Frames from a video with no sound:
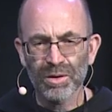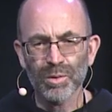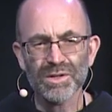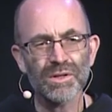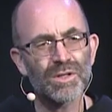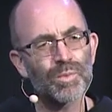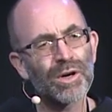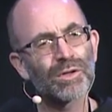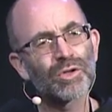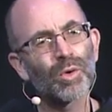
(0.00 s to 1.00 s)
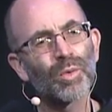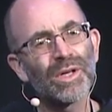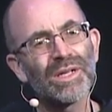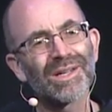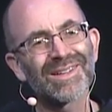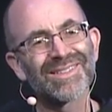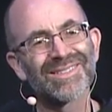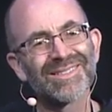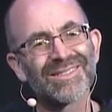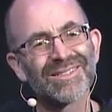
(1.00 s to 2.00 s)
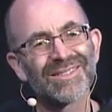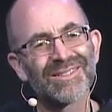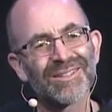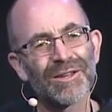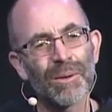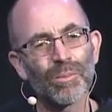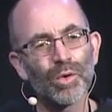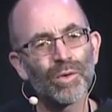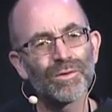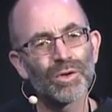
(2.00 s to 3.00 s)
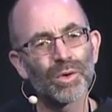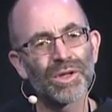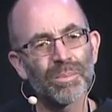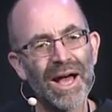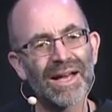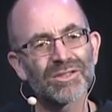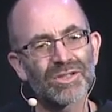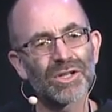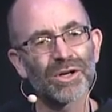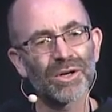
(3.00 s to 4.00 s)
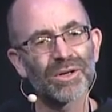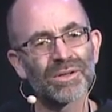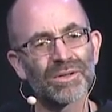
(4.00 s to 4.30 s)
Was there spiritual reading that moved you in the past year?